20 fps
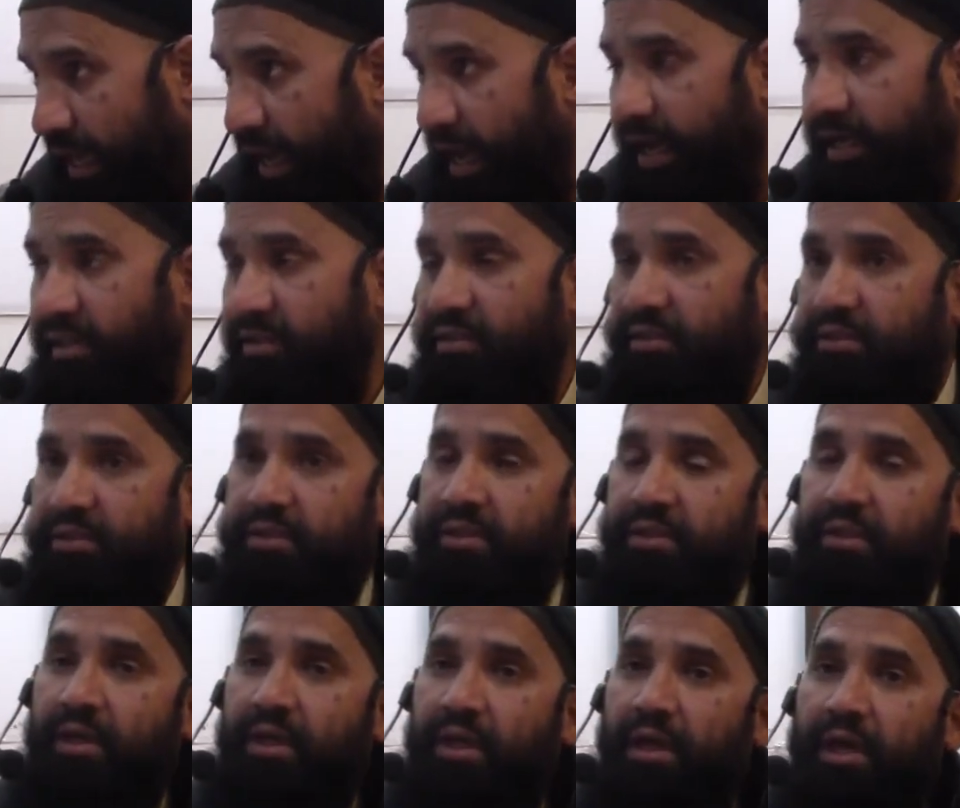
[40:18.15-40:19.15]
And
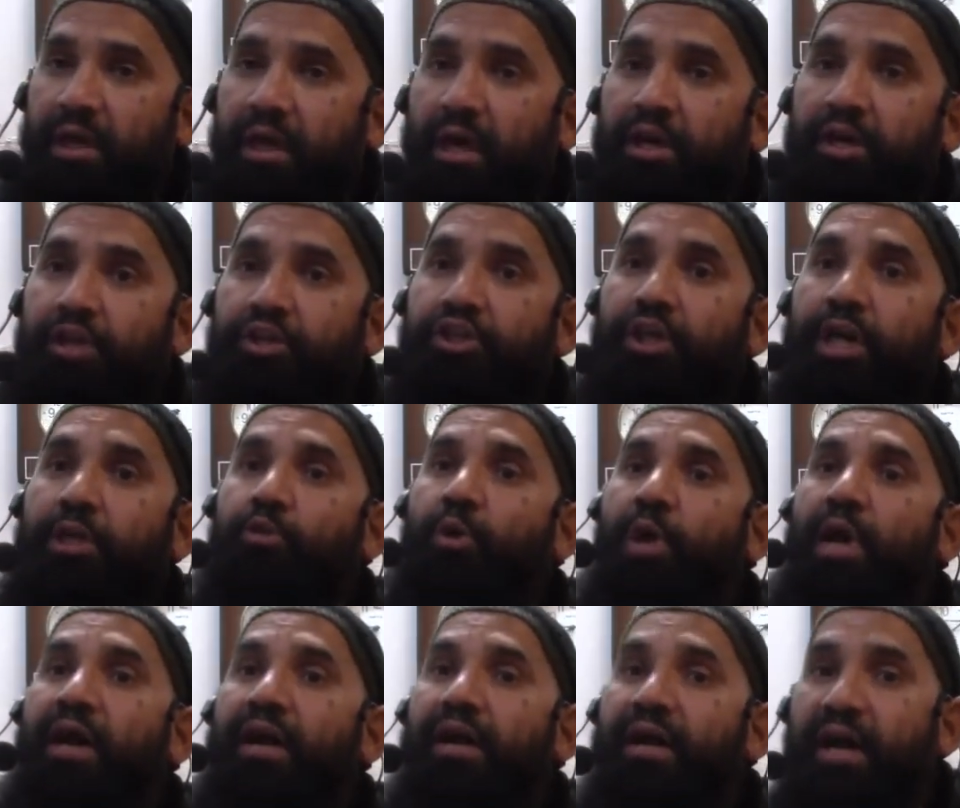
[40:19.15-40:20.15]

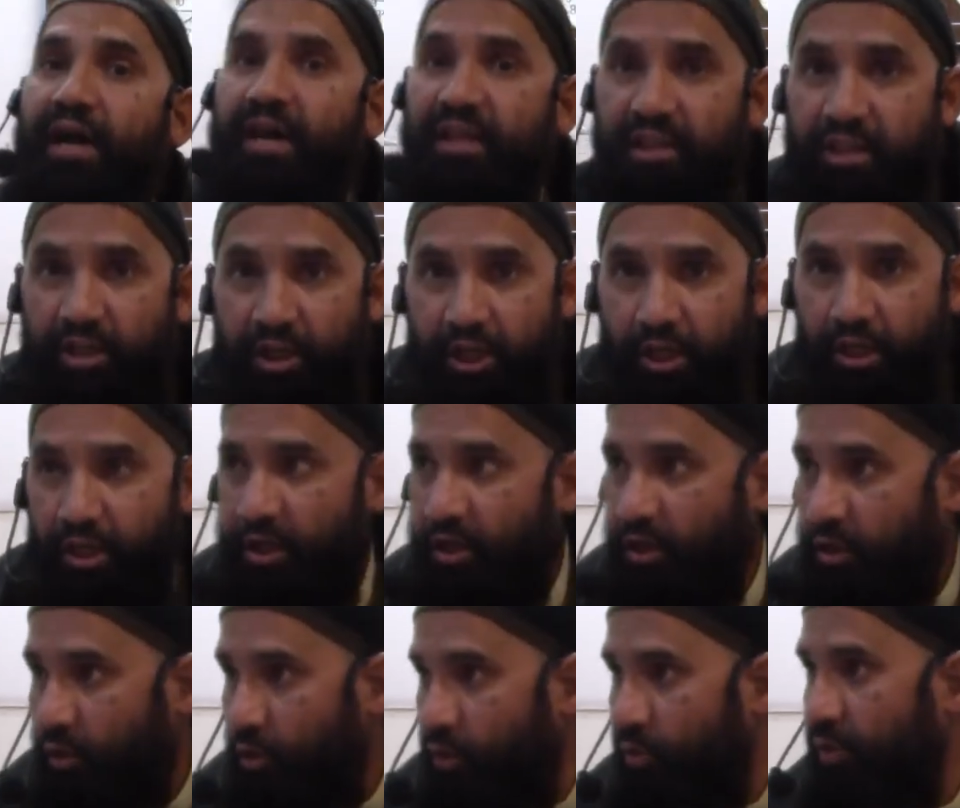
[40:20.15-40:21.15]
Irshadul Haq
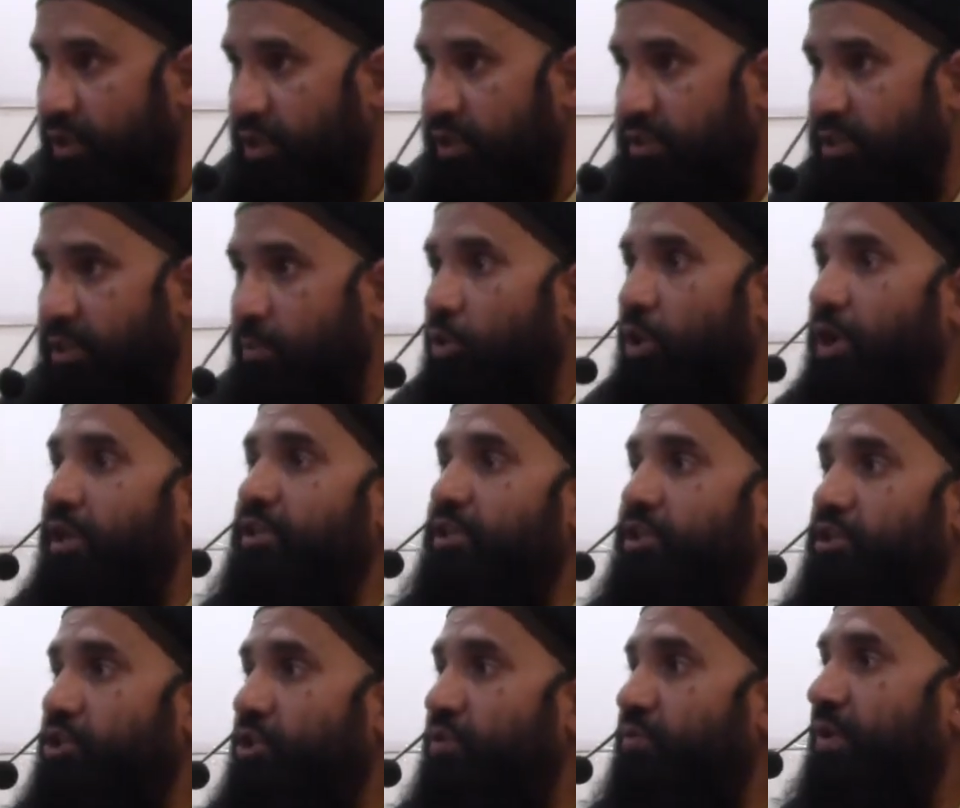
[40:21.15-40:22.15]
Athri, who is a
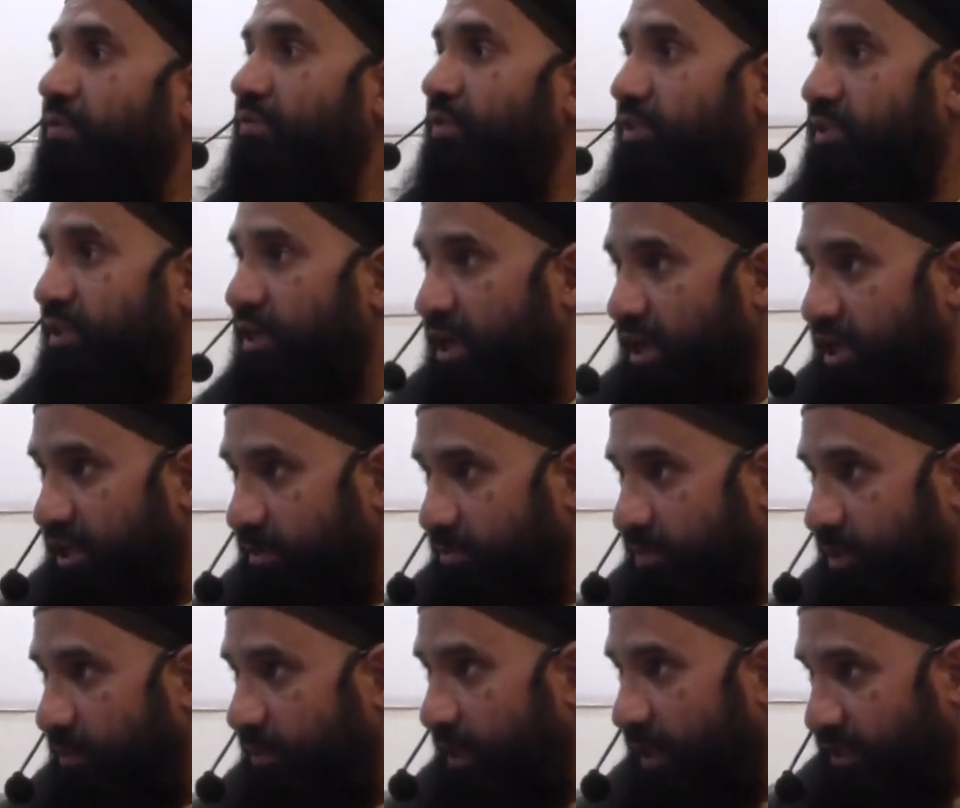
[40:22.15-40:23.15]
muhaddis of our
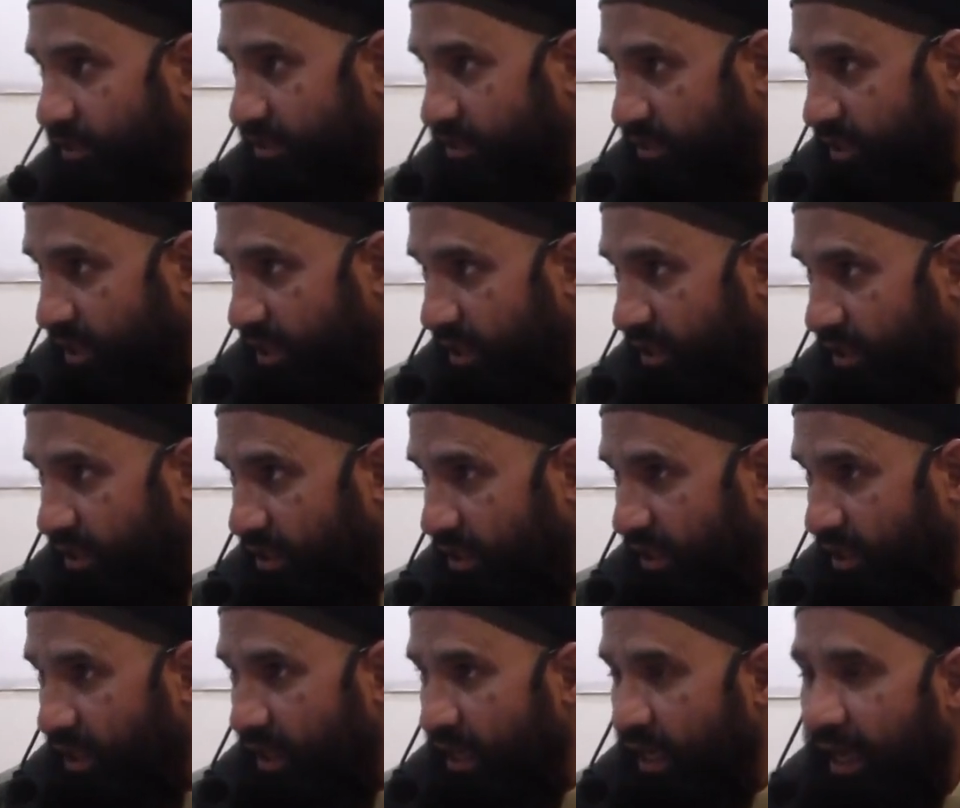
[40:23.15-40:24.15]
time in Pakistan.
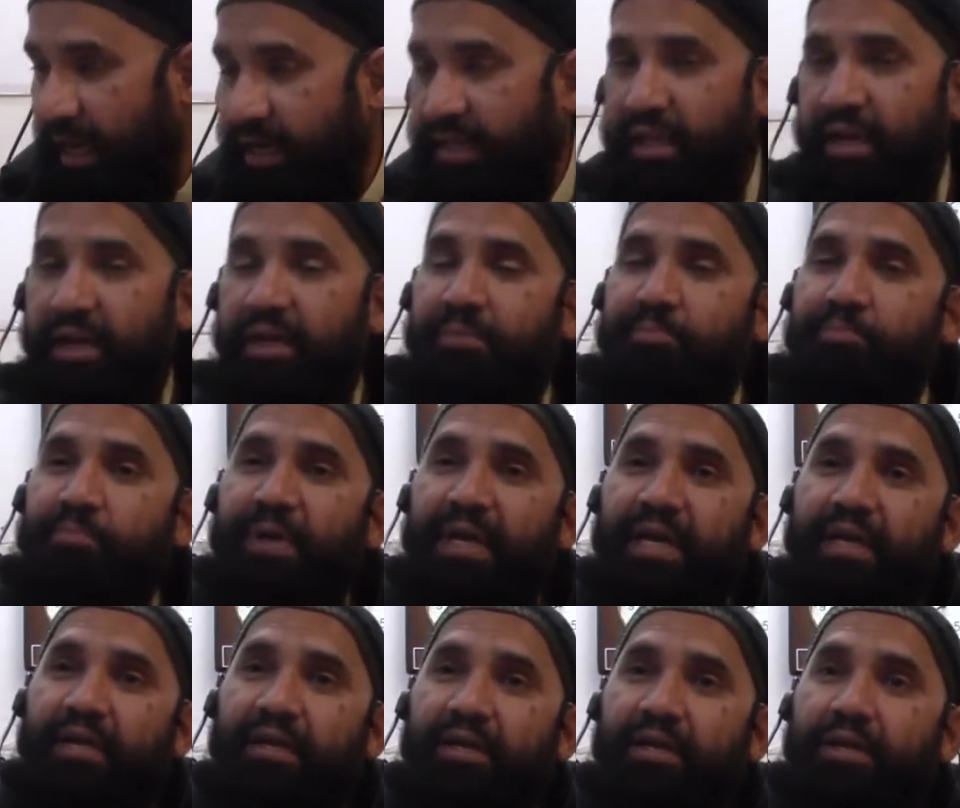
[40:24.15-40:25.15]
And there are
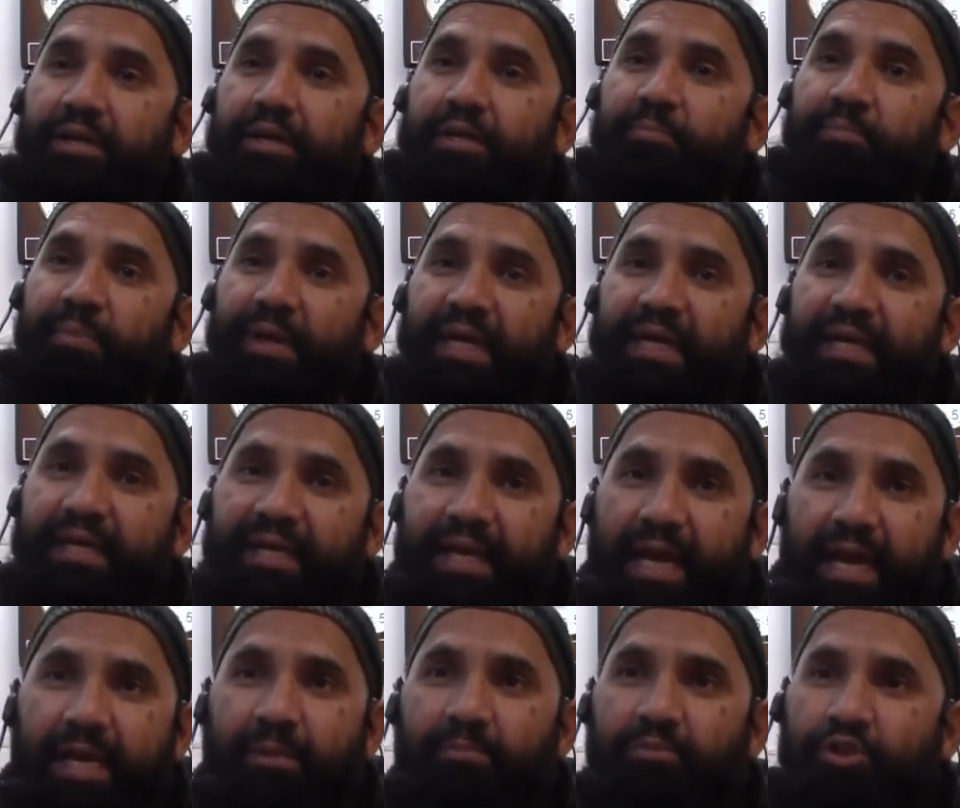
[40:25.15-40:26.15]
big, big
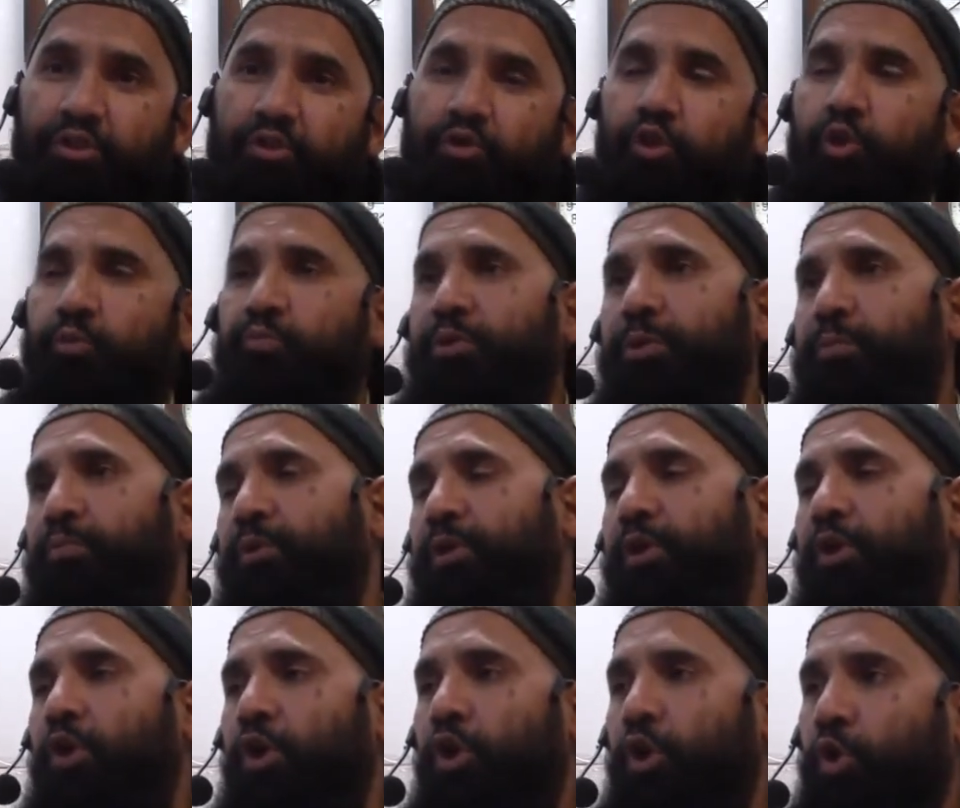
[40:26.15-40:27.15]
names, those
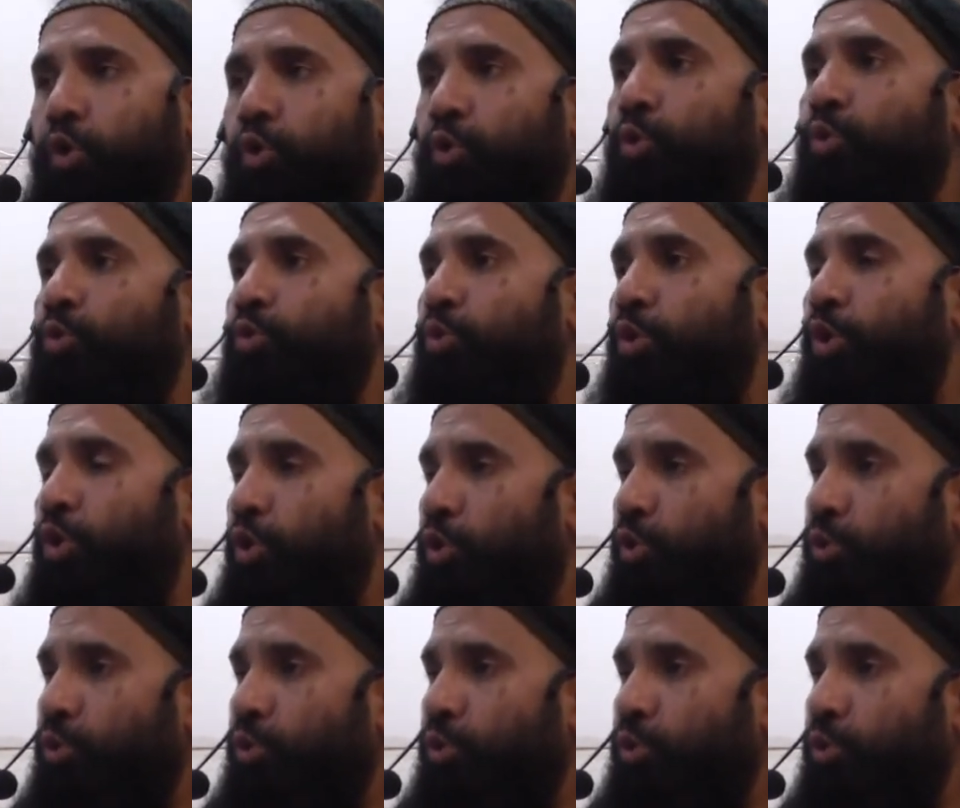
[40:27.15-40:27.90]
people who